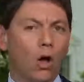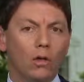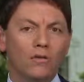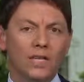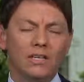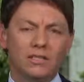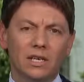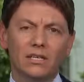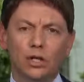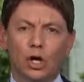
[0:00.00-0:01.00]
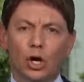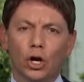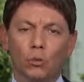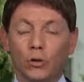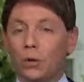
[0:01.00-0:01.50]
All of these things
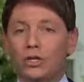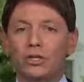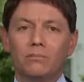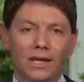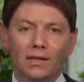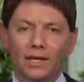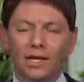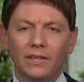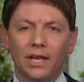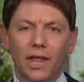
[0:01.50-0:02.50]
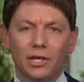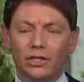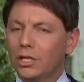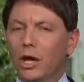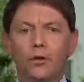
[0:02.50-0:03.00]
occurred with Russian so meddling in the
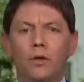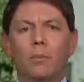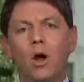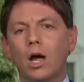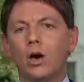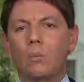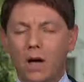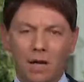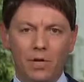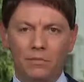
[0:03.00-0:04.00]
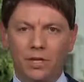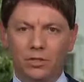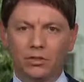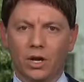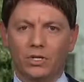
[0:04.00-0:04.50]
election under the the Barack Obama
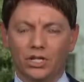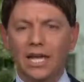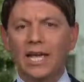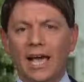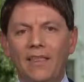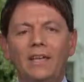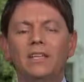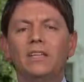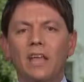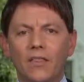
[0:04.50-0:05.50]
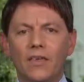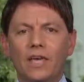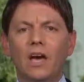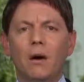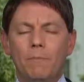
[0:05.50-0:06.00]
administration, and they did
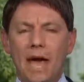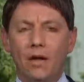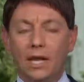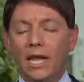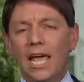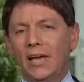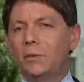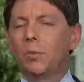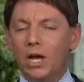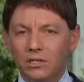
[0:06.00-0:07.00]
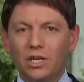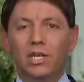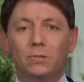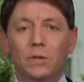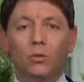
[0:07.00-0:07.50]
nothing about it. And the president
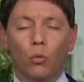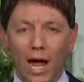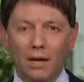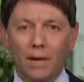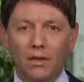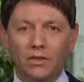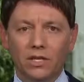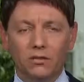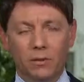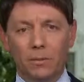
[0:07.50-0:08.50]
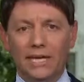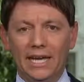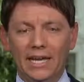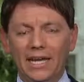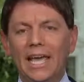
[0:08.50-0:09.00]
has been right about this from the
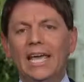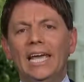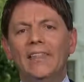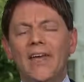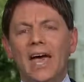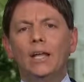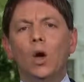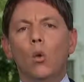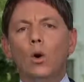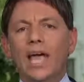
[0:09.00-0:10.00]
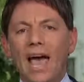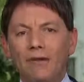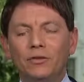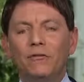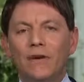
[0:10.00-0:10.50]
beginning in that we
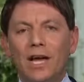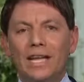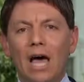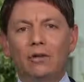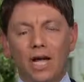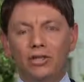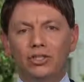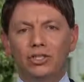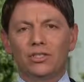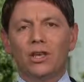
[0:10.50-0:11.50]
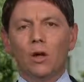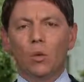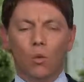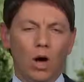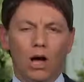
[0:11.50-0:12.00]
have to find out not just
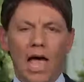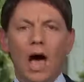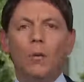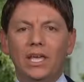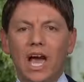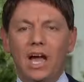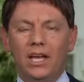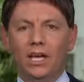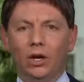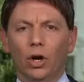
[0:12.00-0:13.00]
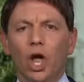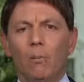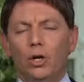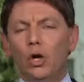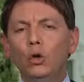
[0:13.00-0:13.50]
uh, how we got here,
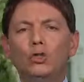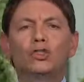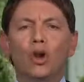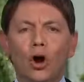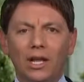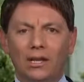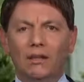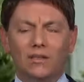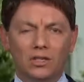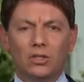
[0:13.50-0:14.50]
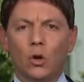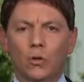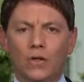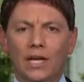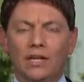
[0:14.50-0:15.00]
but who started this whole
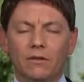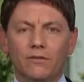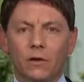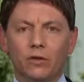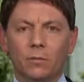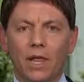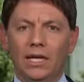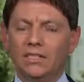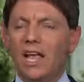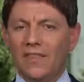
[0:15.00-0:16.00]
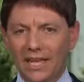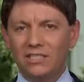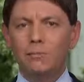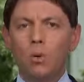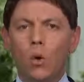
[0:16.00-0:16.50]
thing in the first place. That's
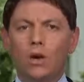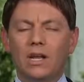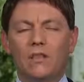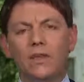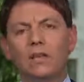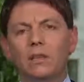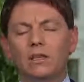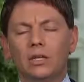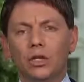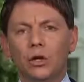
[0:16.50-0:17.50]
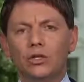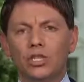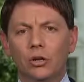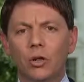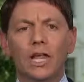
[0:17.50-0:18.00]
important. I think that the Attorney right.
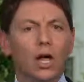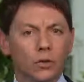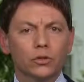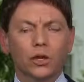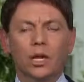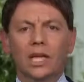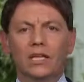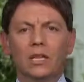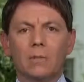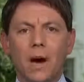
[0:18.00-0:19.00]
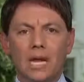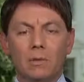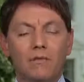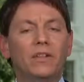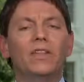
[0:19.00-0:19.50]
General and others are going to get to the bottom
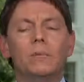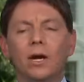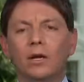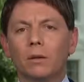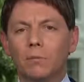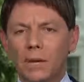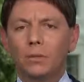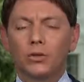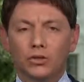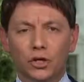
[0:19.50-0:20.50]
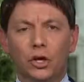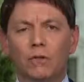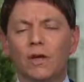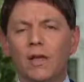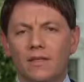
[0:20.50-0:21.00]
of it. The American people
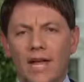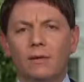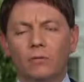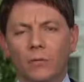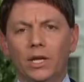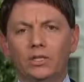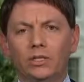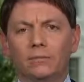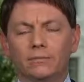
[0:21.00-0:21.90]
deserve that information.